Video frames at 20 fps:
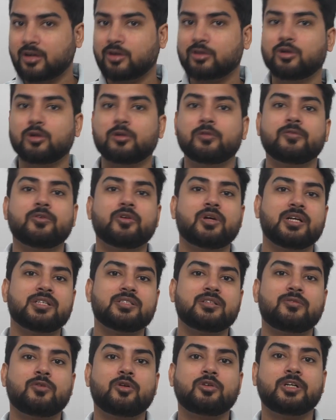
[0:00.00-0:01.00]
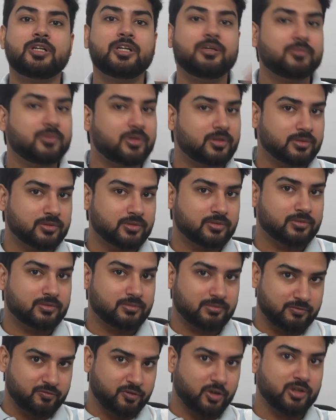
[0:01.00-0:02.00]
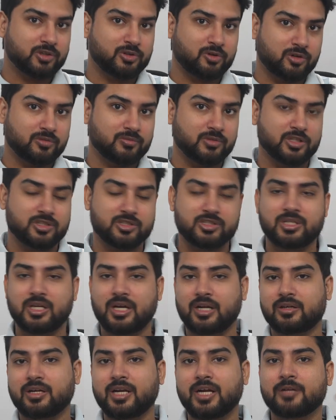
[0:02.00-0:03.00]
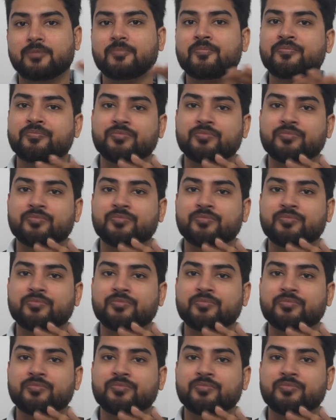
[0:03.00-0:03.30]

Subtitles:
A lot of you guys have already worked on MERNSTACK, right?